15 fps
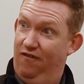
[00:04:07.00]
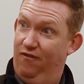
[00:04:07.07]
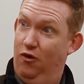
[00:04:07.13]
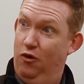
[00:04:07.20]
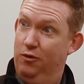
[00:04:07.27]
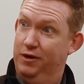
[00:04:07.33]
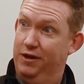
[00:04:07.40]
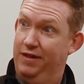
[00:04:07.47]

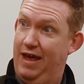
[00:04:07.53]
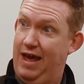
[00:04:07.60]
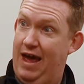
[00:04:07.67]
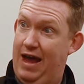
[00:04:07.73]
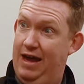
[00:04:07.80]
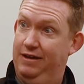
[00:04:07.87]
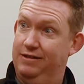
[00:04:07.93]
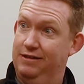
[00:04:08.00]
forward in the
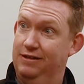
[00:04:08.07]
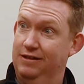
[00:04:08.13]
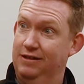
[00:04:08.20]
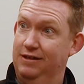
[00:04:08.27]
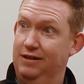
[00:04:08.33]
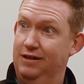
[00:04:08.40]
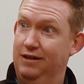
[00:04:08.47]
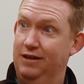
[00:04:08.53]
head,
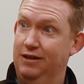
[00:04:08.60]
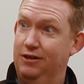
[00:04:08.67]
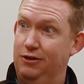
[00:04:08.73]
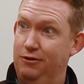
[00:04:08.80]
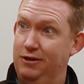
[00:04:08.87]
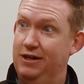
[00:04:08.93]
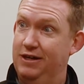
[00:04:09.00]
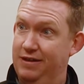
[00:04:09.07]

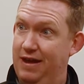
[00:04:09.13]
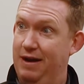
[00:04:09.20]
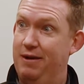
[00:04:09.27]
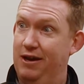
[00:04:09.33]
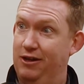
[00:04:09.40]
you need to then